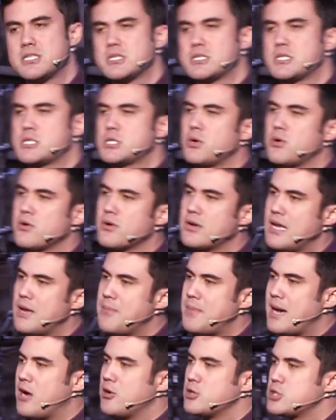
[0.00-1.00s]
a story
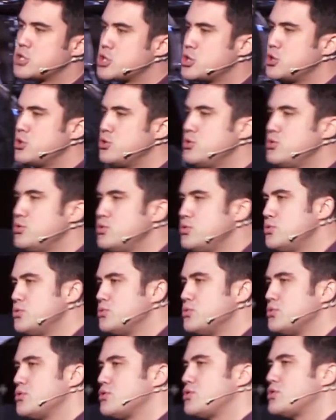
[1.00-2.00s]
about two
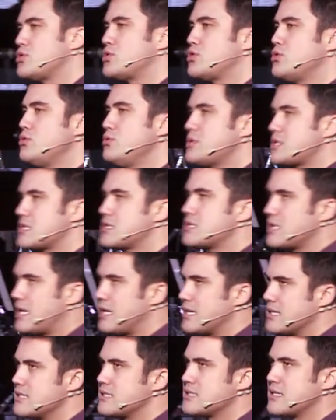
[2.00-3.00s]

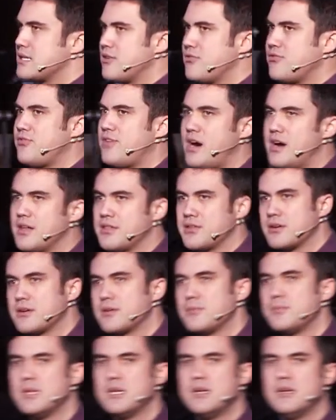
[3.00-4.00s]
sons and a father.
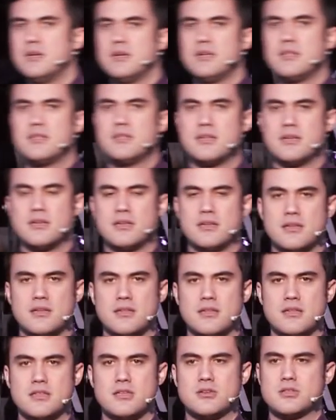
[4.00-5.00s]

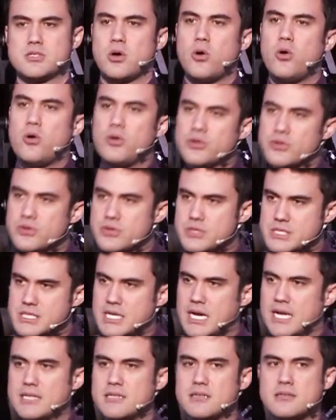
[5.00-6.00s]
There's an older
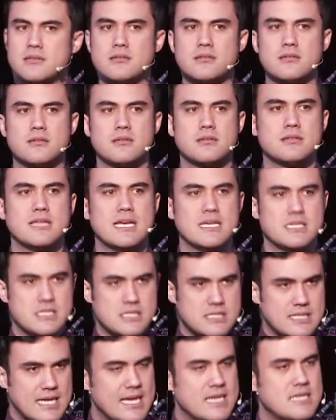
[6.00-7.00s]
son that
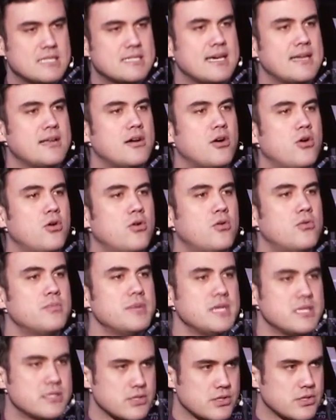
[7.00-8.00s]
stays at home.
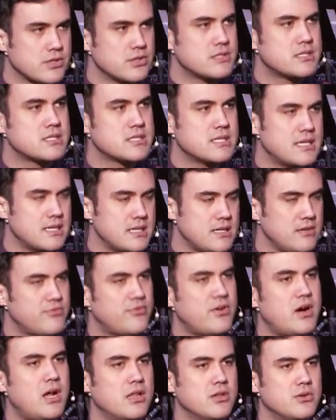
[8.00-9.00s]
He's a good son. He
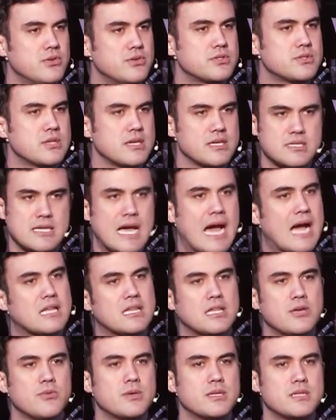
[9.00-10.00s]
follows
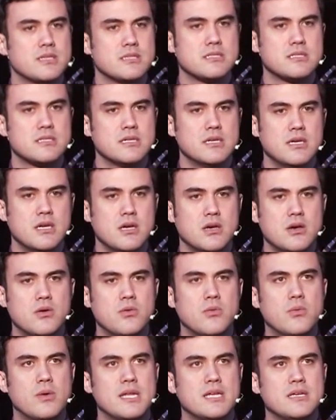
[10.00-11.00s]
exactly what
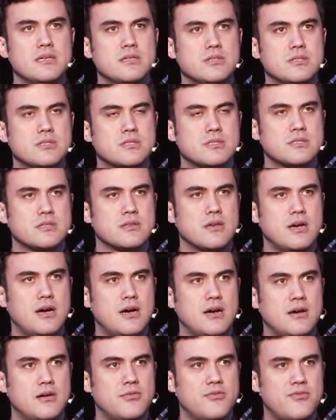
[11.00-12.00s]
his
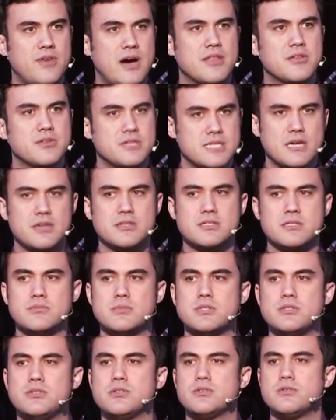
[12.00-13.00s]
father tells him
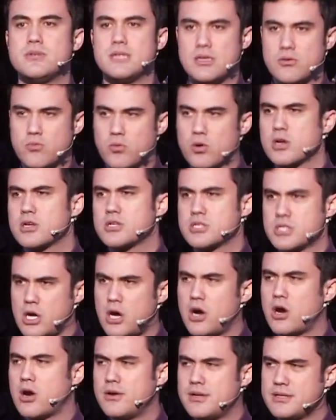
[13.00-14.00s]
to do, and he works
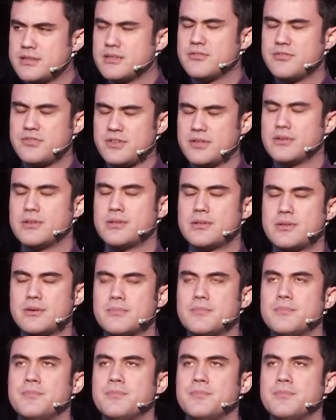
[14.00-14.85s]
hard in the field.